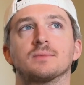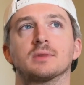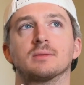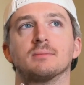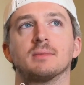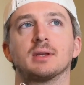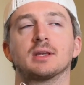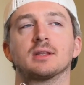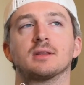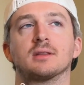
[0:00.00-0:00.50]

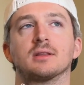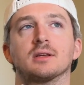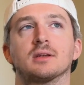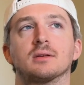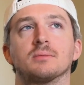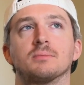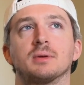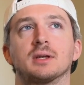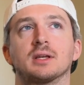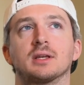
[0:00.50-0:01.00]
make
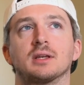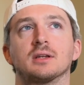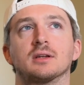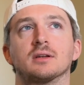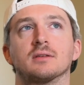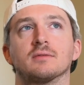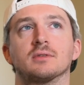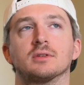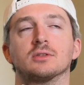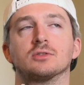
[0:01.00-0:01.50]
the picking
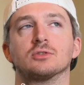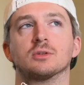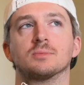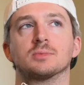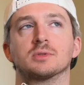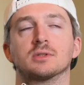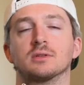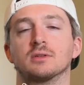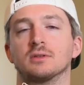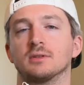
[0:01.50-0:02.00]
of the
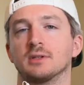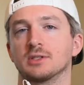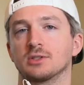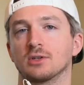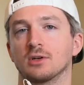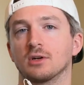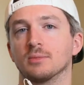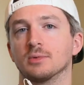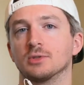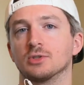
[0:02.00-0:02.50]
trips a little less
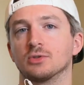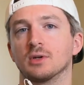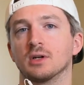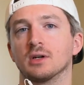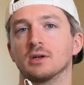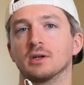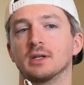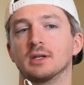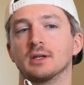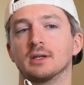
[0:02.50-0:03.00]

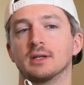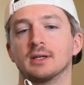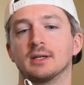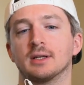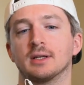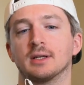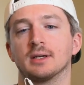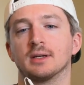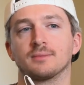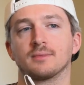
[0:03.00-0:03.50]
arbitrary.
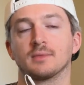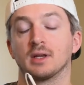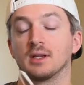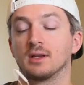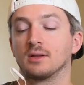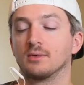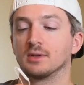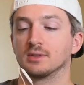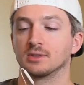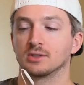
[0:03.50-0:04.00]

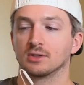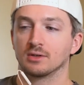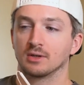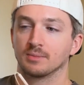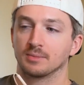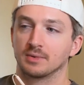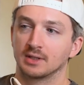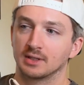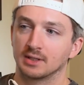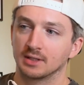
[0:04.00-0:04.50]
Anyway, so
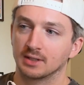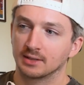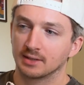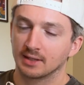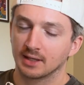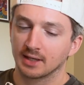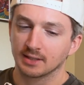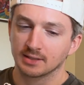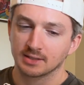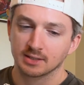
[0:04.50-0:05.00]
I'm thinking
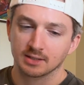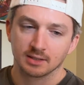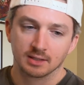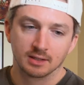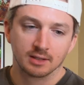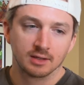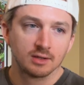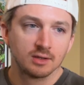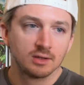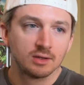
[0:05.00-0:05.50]
that
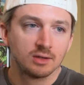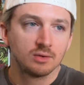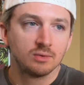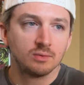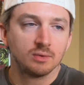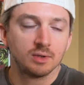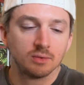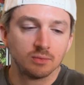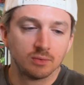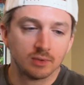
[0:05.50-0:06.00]

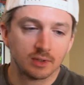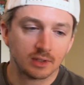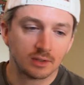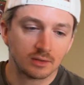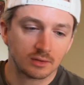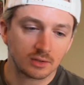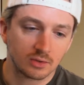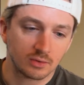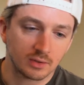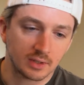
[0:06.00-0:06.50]
we
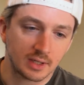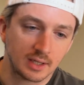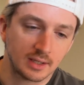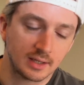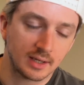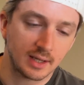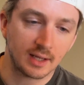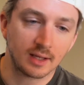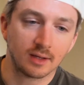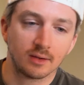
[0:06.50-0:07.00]
will create
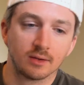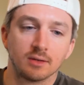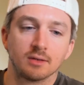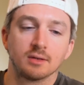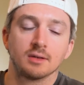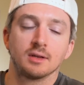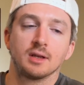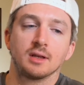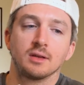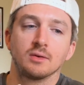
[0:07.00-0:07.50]

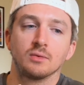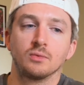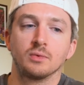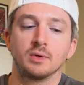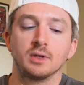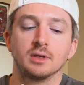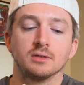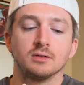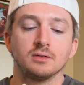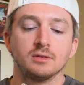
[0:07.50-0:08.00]
a
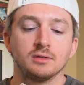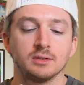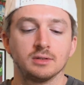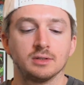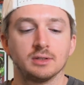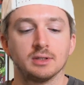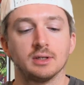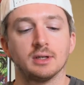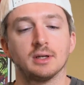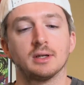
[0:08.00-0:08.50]
wheel,
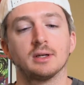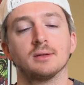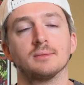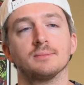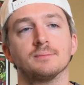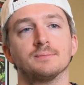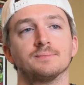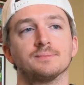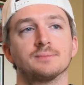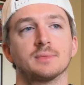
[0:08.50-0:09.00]

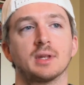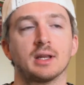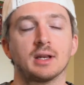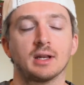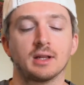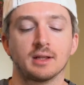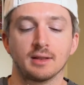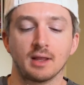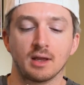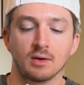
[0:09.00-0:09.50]
and
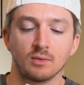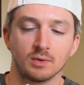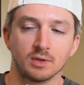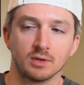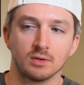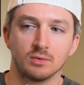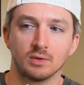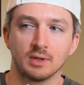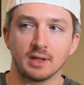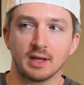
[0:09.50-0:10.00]
in that
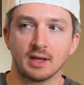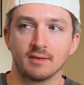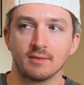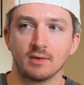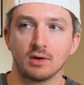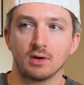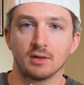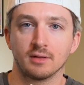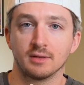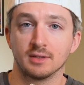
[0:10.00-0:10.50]
wheel we'll have
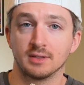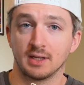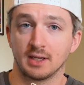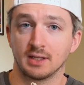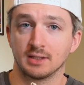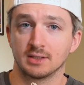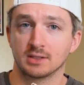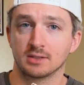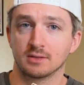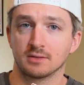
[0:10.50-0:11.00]
all the
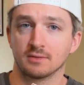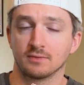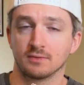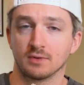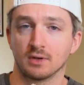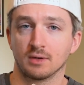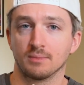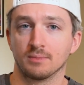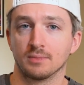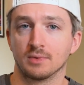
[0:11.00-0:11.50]
dates
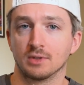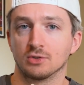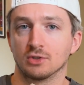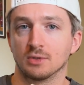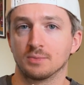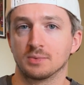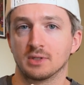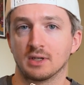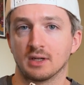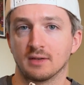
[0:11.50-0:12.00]
from the
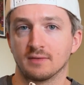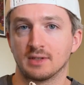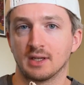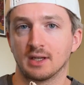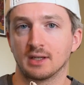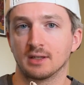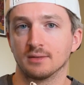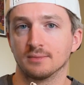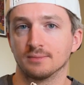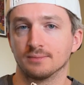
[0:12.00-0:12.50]
trips that I've
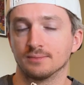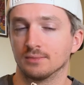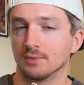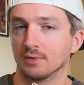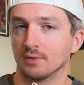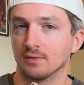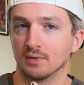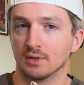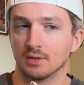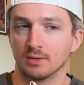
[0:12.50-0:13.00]
taken
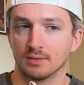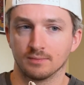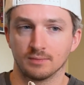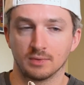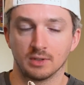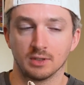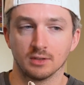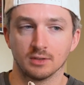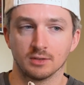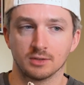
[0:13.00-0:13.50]
over the
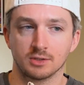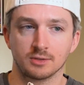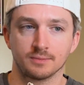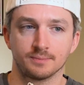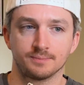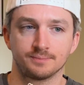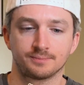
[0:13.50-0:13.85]
years.